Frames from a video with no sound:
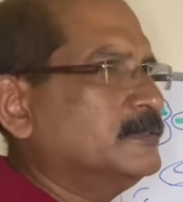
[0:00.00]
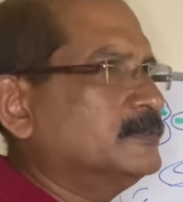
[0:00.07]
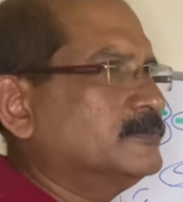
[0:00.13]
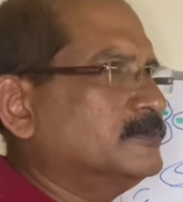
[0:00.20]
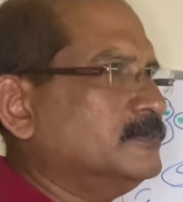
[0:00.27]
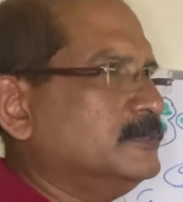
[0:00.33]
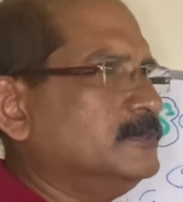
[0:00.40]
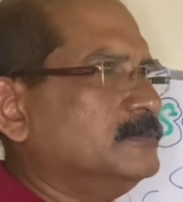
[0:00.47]

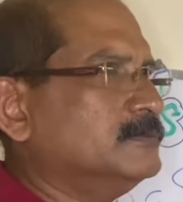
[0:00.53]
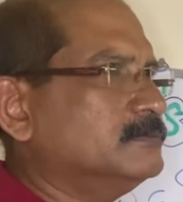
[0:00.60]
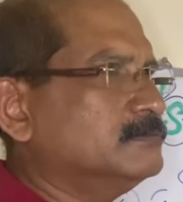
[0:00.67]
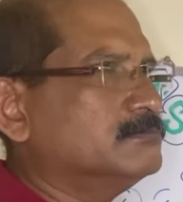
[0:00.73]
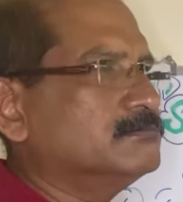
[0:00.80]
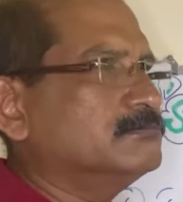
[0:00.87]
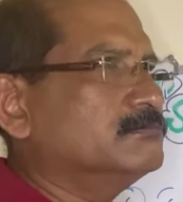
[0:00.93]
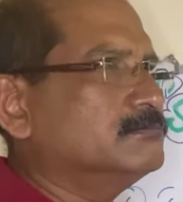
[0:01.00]
So
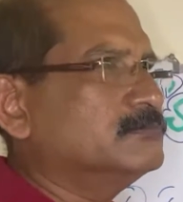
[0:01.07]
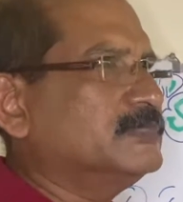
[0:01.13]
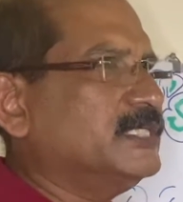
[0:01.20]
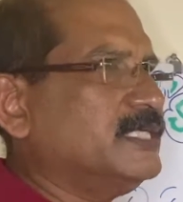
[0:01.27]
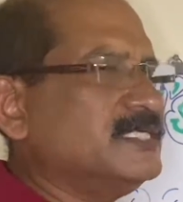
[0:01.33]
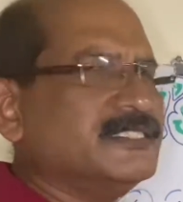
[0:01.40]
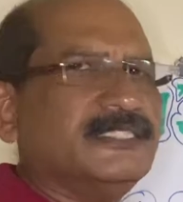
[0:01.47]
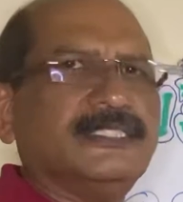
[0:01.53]
there
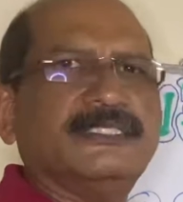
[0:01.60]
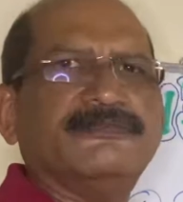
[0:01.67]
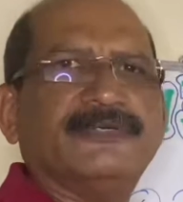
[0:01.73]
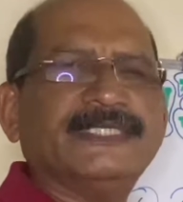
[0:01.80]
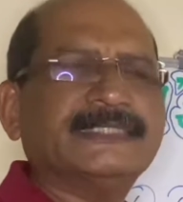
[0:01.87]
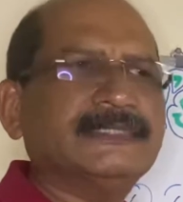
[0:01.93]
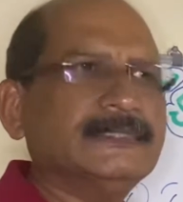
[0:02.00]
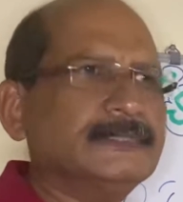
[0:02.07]
are certain
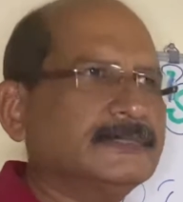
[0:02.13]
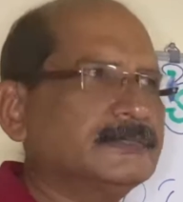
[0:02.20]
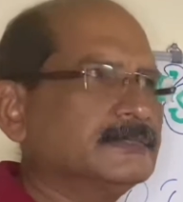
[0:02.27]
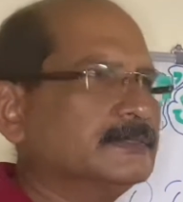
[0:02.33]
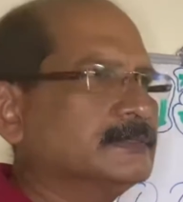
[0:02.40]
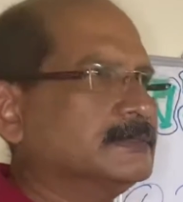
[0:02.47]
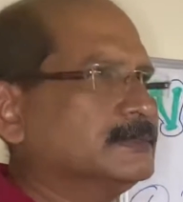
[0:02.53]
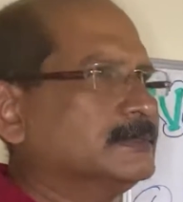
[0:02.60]
factors